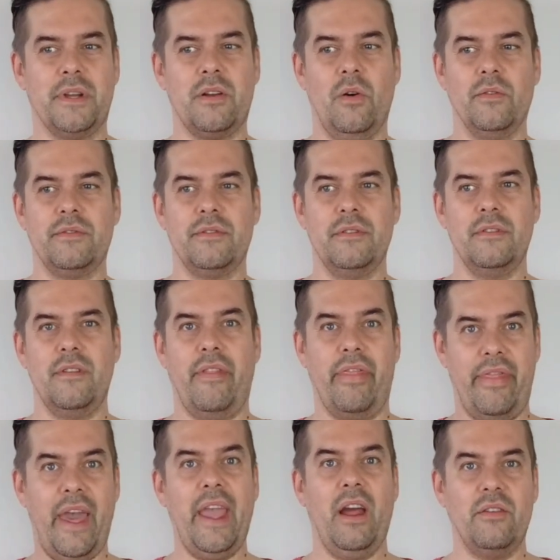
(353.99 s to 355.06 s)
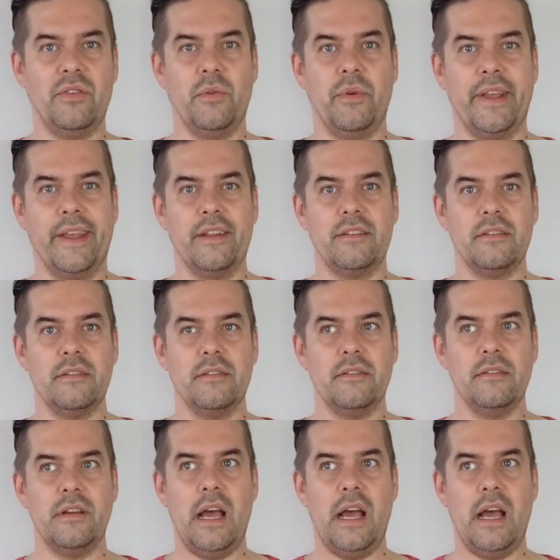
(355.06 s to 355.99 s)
because they are doing it.